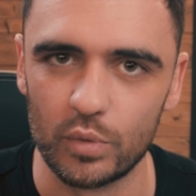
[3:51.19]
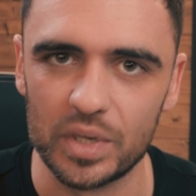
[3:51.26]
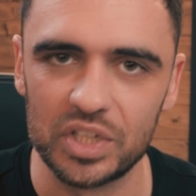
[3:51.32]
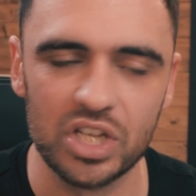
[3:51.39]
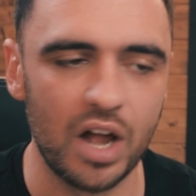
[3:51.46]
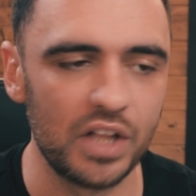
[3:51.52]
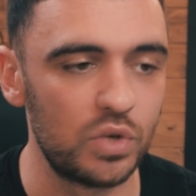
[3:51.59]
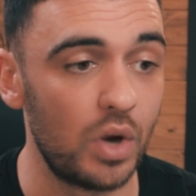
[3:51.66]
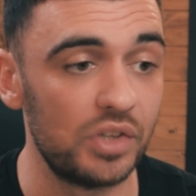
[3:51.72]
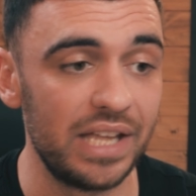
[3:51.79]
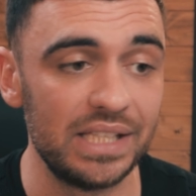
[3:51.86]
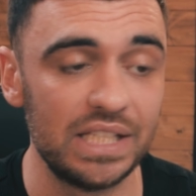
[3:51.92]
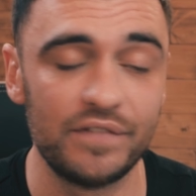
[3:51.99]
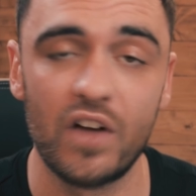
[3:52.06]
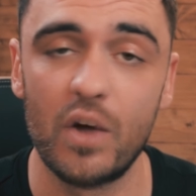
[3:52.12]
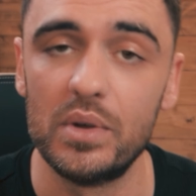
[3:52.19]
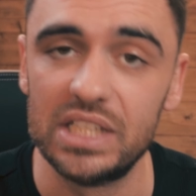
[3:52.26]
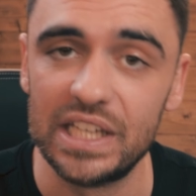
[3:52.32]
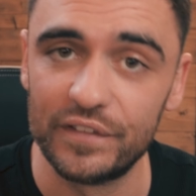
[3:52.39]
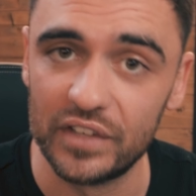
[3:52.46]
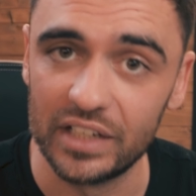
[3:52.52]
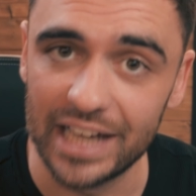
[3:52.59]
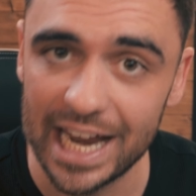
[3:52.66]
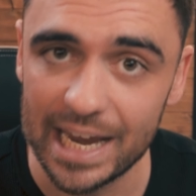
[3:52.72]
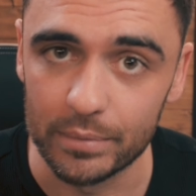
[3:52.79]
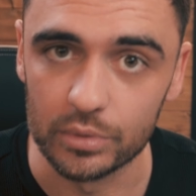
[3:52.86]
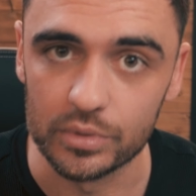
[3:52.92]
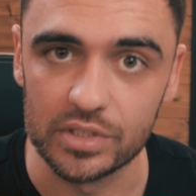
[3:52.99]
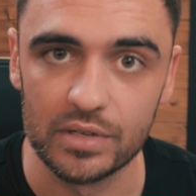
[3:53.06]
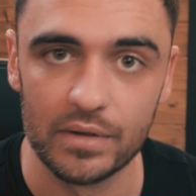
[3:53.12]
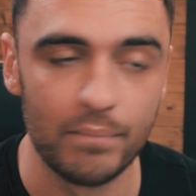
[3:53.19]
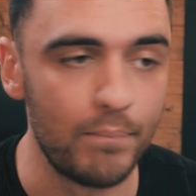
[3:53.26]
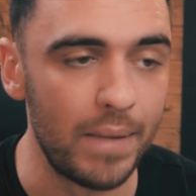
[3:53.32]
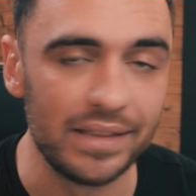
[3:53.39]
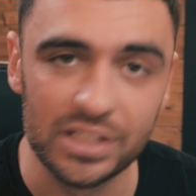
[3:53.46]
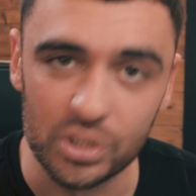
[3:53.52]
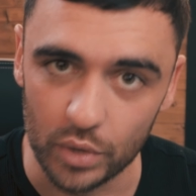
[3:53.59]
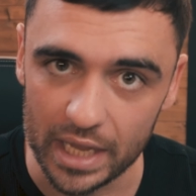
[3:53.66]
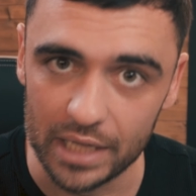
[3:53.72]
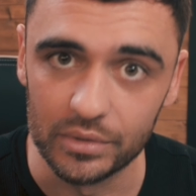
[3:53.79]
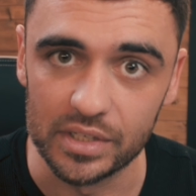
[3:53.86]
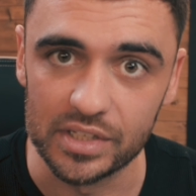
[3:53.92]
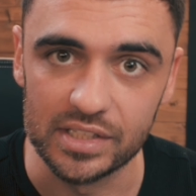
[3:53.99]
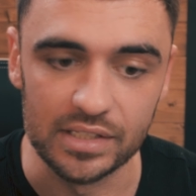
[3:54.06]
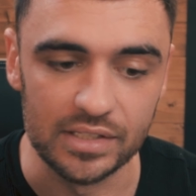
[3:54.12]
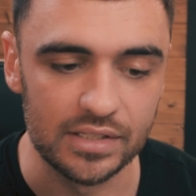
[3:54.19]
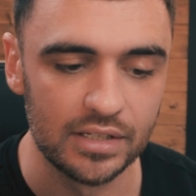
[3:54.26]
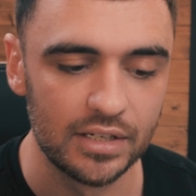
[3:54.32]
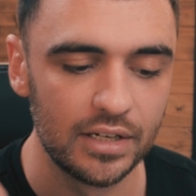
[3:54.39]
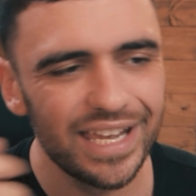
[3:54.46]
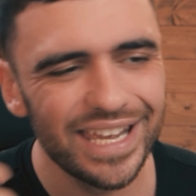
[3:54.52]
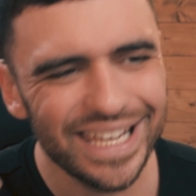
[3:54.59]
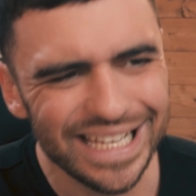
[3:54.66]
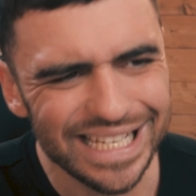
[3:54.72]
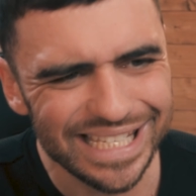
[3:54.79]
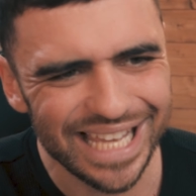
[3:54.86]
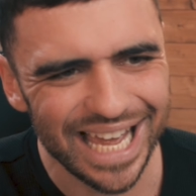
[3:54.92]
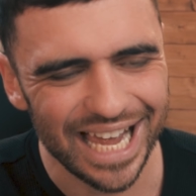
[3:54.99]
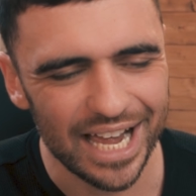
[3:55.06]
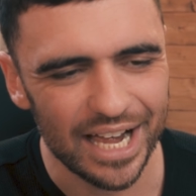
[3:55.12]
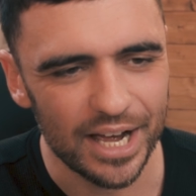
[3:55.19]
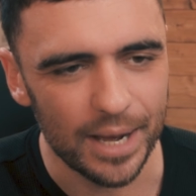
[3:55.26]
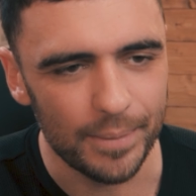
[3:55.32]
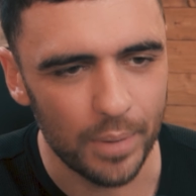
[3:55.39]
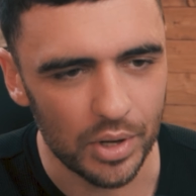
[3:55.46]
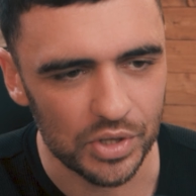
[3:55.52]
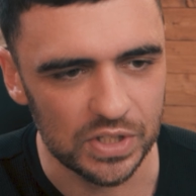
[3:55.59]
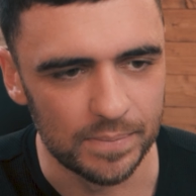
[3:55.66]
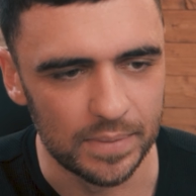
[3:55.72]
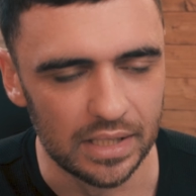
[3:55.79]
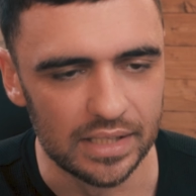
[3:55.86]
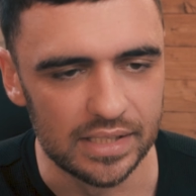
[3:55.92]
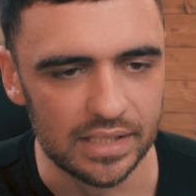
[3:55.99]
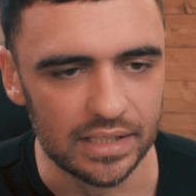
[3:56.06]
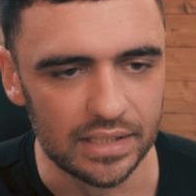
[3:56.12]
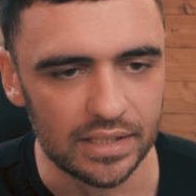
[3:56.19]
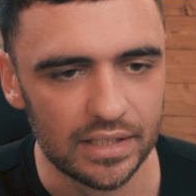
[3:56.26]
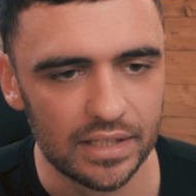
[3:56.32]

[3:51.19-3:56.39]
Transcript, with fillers: We start to identify with different labels, mental illnesses, is that a possibility?